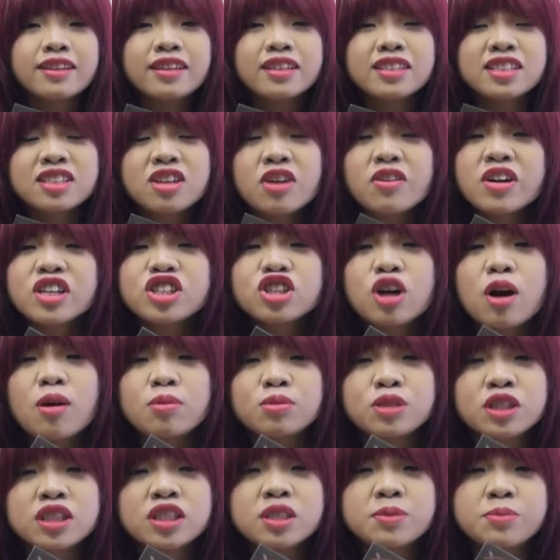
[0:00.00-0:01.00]
the storage
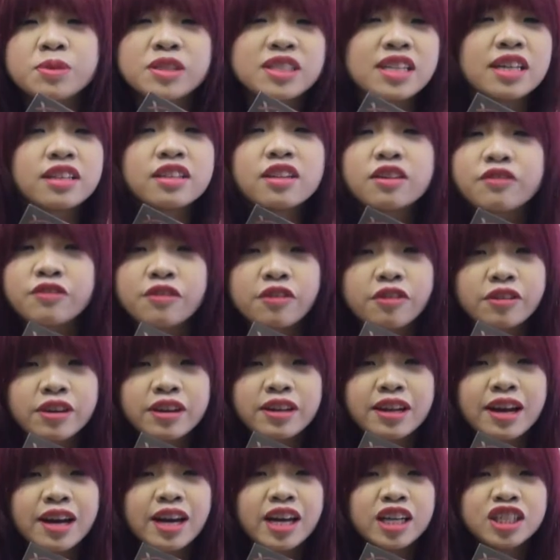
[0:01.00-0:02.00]
options presented for
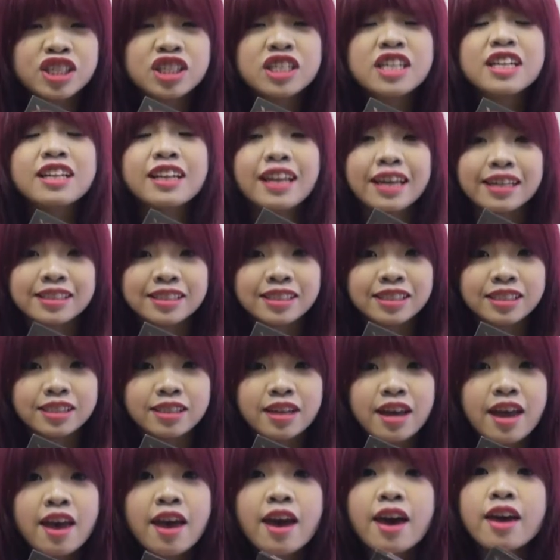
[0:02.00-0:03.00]
it are actually
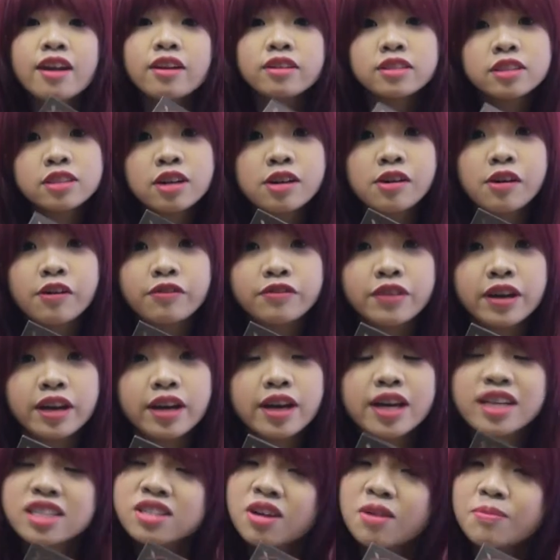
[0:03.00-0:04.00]
lesser, and on top of
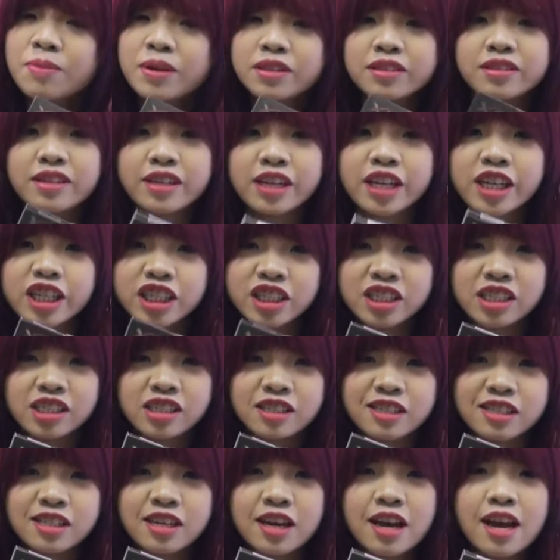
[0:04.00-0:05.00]
that, as compared to the
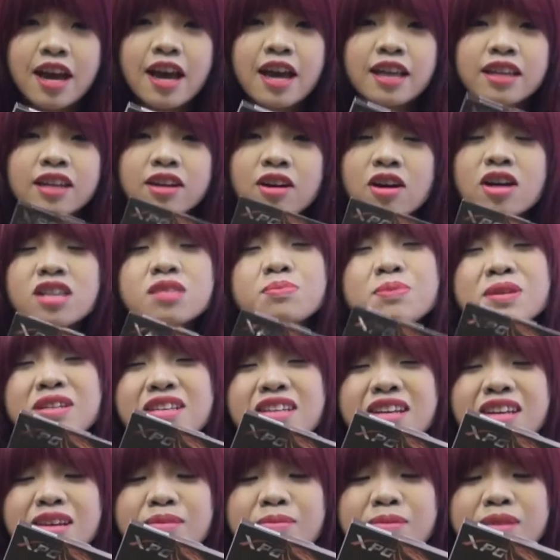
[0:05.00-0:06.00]
HDD, the cost per
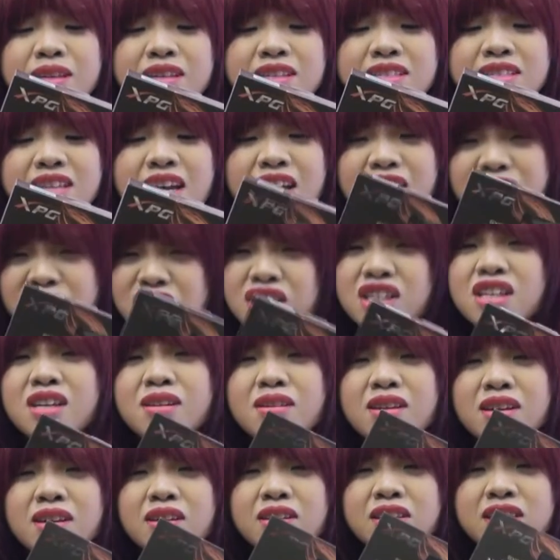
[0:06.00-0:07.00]
gig is
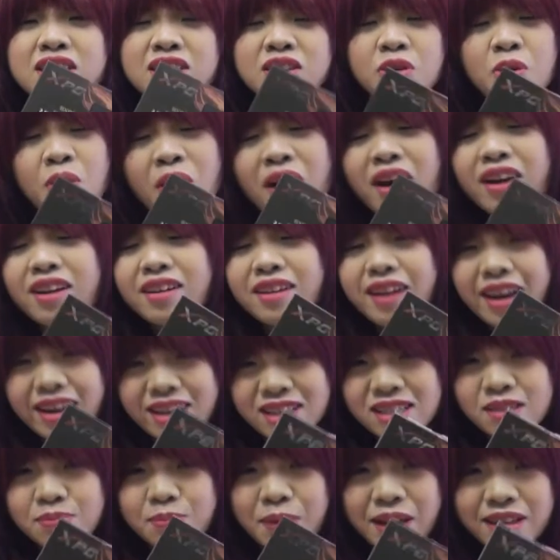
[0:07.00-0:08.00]
actually quite
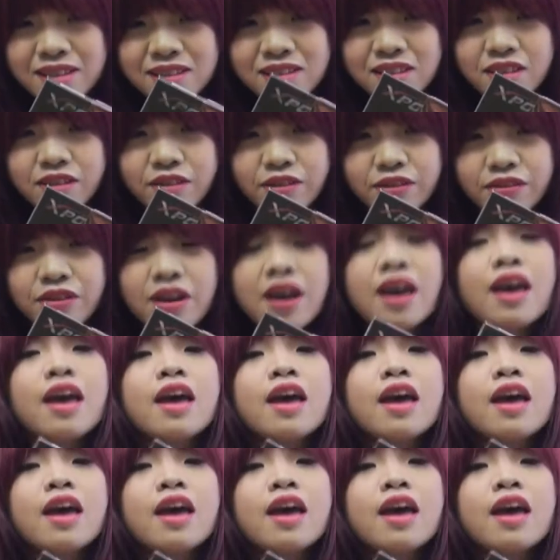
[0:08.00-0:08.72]
expensive.